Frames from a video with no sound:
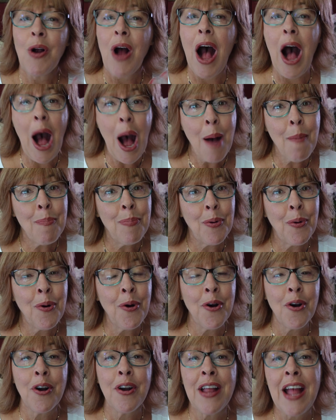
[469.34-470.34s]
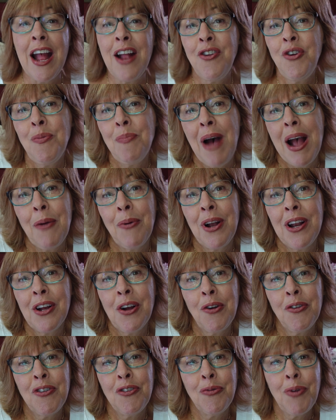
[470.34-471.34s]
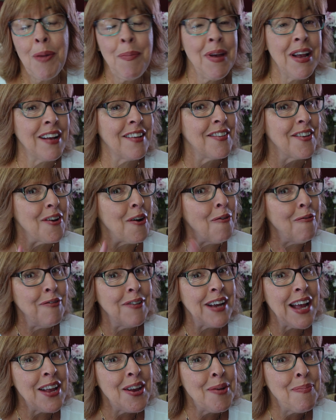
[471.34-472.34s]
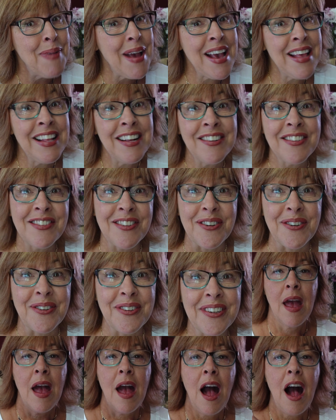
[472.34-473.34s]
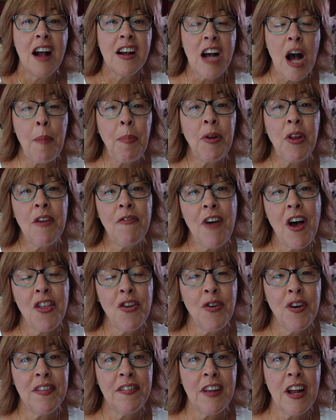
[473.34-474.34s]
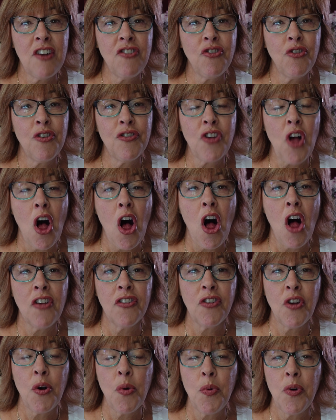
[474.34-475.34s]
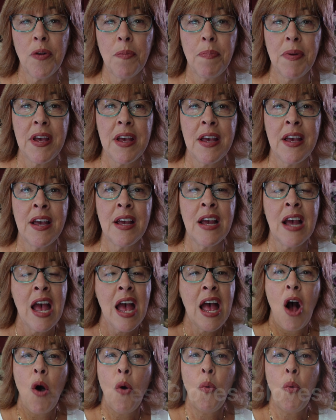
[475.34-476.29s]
on board and you might want to go swimming. So don't forget your bathing suit. A couple of other essentials also would be a